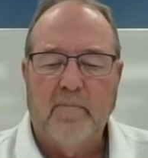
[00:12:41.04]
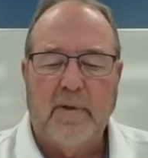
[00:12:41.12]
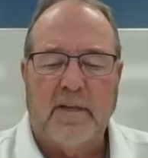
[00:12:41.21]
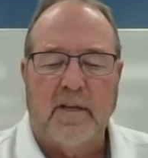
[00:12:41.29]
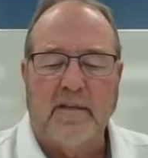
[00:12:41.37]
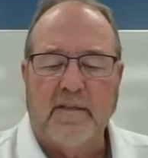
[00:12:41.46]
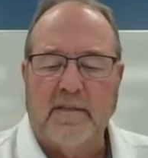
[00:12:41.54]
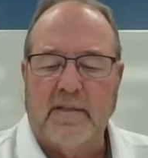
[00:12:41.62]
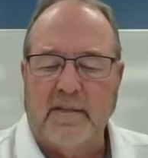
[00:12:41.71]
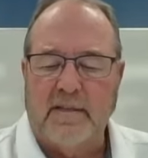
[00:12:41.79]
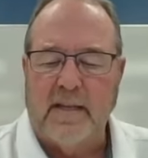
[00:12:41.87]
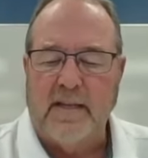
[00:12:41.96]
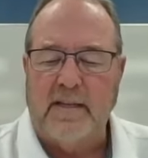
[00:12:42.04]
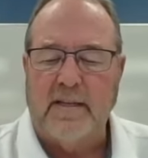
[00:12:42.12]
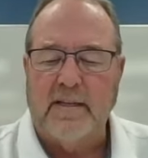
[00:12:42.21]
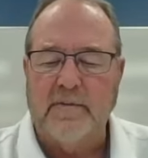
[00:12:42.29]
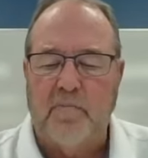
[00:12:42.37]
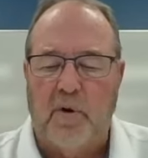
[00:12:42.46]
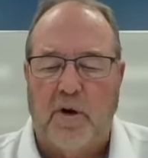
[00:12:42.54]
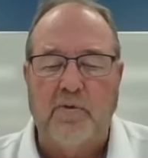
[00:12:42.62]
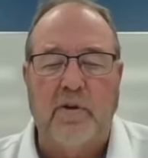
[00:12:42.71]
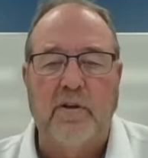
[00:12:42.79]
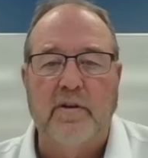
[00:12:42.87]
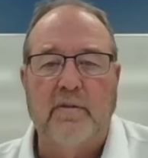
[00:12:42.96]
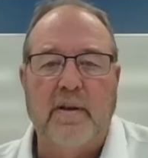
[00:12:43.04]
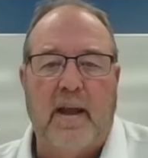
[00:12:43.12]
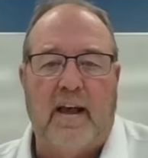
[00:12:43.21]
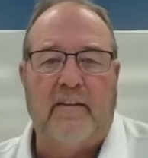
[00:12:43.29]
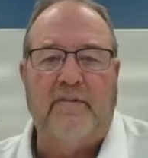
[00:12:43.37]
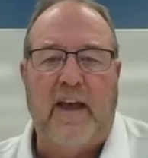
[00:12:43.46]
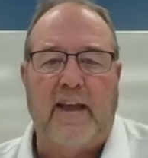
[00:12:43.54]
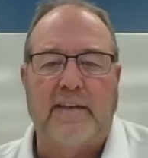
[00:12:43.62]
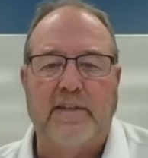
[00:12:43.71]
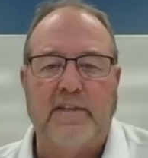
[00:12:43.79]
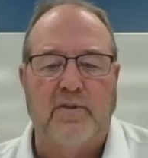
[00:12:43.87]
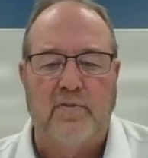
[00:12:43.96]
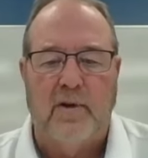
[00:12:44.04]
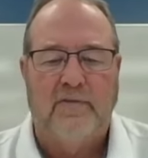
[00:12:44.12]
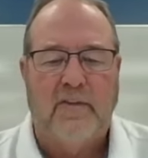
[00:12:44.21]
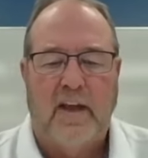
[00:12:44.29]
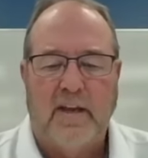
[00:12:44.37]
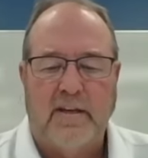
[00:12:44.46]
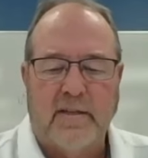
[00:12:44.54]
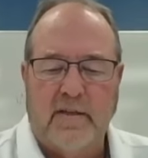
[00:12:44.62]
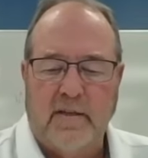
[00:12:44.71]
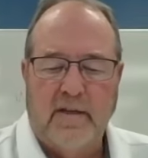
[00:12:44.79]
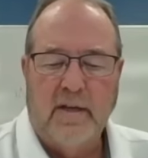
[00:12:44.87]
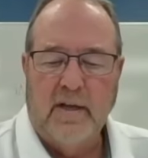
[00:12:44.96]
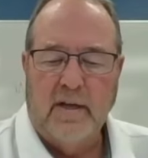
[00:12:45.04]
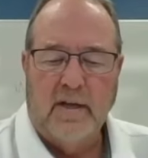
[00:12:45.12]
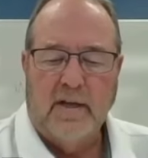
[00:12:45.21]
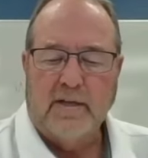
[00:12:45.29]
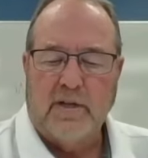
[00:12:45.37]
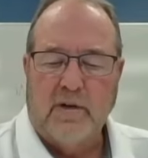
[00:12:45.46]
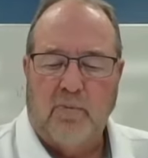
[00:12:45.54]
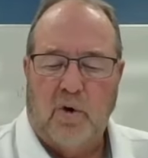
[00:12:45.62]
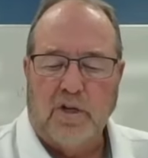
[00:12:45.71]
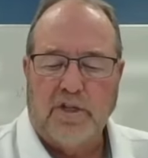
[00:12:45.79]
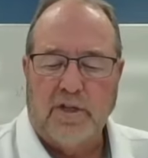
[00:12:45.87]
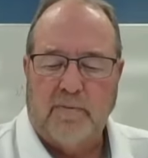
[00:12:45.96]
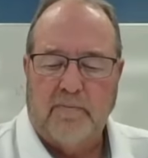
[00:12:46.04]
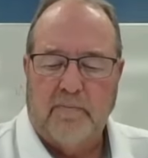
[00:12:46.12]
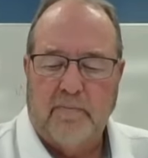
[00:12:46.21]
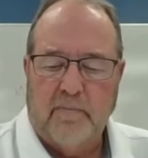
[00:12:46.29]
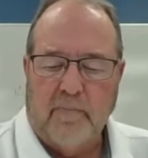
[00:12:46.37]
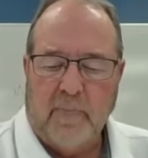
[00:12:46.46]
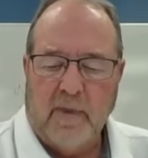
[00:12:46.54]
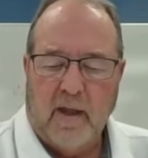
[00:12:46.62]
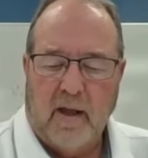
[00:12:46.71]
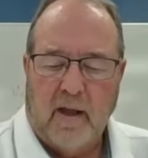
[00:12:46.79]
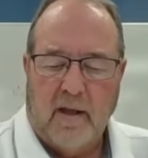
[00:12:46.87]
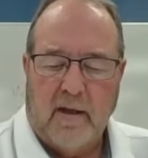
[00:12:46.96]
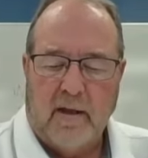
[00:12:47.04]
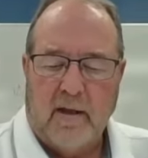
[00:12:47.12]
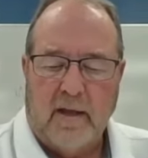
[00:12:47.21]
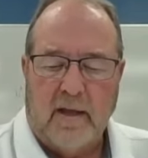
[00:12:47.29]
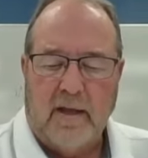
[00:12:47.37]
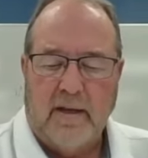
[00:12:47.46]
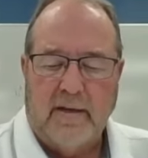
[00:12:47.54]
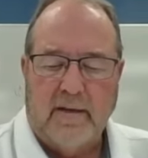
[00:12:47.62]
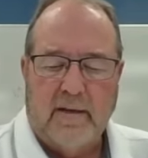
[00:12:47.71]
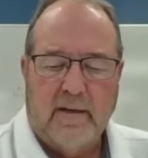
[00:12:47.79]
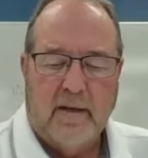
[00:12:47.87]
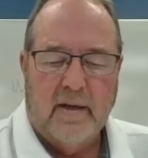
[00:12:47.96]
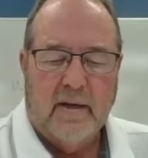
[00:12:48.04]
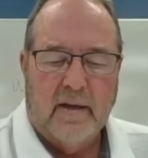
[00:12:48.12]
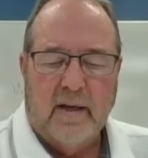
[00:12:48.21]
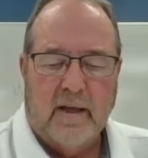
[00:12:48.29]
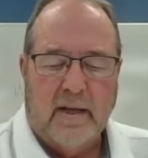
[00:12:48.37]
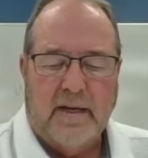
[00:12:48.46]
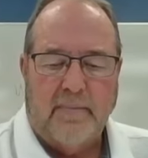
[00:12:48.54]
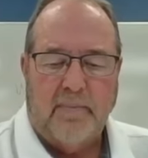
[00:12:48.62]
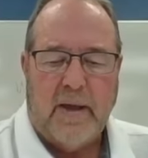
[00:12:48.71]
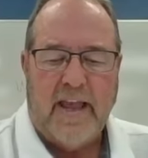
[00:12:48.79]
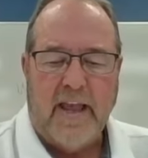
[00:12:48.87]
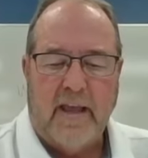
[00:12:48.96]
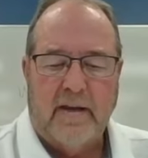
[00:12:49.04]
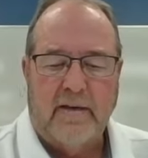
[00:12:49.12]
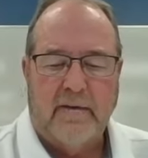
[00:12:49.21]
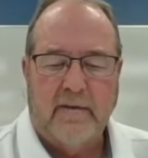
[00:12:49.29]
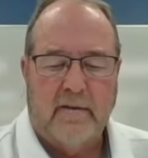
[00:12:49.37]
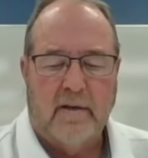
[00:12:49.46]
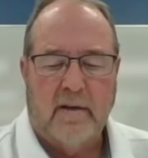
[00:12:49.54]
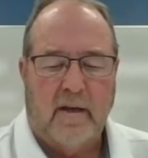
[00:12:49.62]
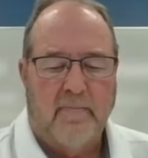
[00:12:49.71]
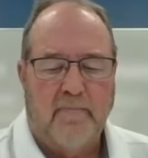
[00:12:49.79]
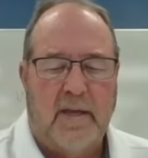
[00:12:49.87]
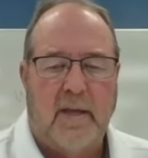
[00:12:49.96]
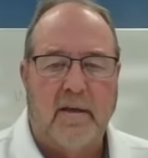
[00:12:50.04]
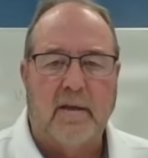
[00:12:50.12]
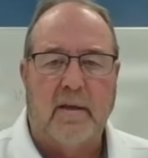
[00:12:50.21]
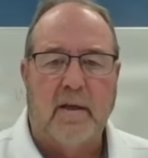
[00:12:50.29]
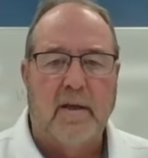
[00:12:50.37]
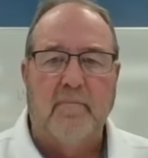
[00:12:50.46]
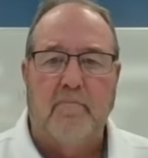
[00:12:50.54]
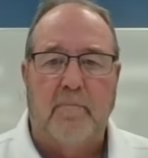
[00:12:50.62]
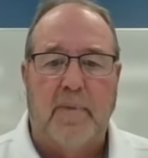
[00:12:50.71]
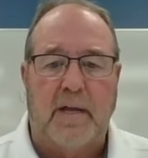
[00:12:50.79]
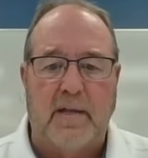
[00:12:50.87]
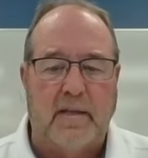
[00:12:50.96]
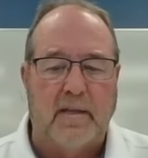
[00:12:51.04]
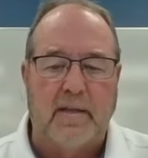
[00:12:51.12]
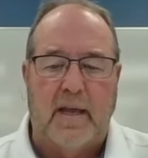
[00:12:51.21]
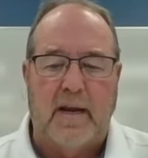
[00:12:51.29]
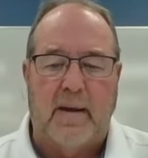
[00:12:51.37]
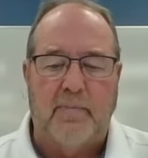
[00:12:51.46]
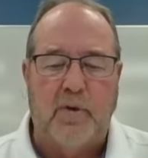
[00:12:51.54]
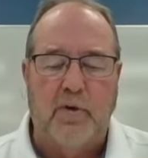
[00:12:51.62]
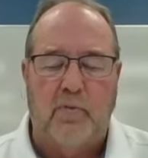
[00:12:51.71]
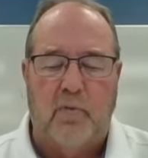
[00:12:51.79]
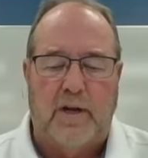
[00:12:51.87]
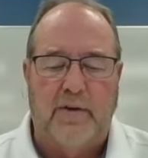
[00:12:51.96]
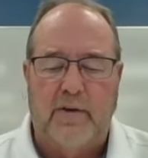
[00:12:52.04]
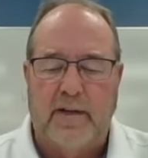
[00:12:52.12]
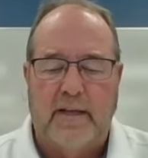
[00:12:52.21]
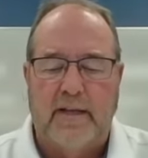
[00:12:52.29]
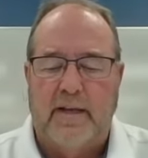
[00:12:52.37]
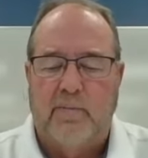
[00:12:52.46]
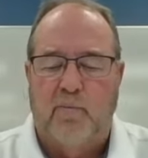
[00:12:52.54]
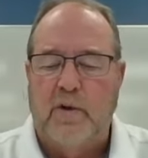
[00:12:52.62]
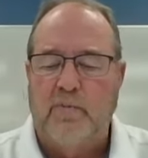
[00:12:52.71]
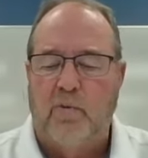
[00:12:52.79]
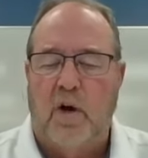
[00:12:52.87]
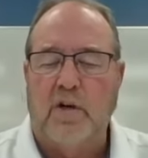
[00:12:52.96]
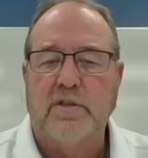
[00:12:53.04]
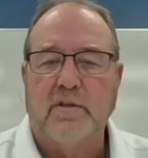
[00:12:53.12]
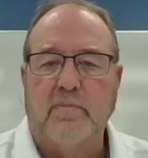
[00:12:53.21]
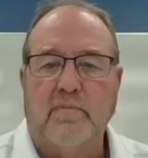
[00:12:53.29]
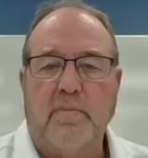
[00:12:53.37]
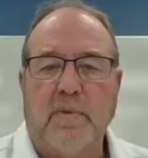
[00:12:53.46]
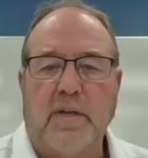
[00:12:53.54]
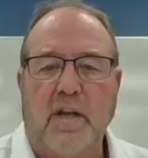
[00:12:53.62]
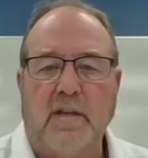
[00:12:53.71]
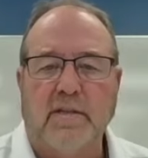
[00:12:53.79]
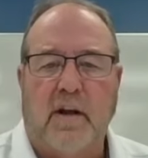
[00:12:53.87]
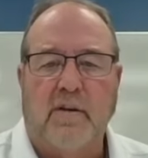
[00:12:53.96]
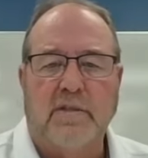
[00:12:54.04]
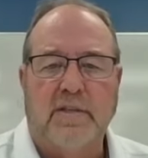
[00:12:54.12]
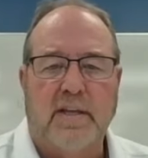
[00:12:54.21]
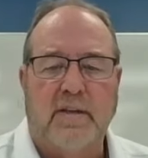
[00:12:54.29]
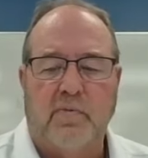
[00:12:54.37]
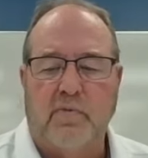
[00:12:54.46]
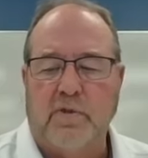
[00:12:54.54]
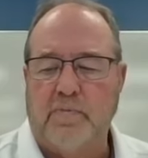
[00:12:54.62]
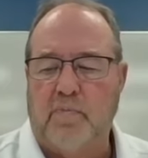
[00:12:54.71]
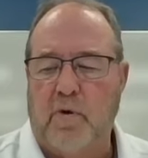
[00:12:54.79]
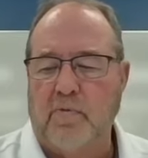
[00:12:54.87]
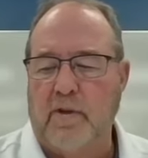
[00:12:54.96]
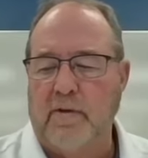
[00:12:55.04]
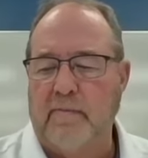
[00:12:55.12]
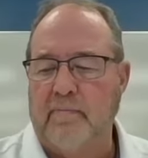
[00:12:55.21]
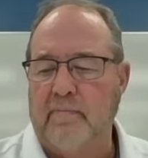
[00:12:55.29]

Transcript: because the sink is broken? I've had to wash them in a pan, a big bucket that I put water in, and we washed them because our sink was broken.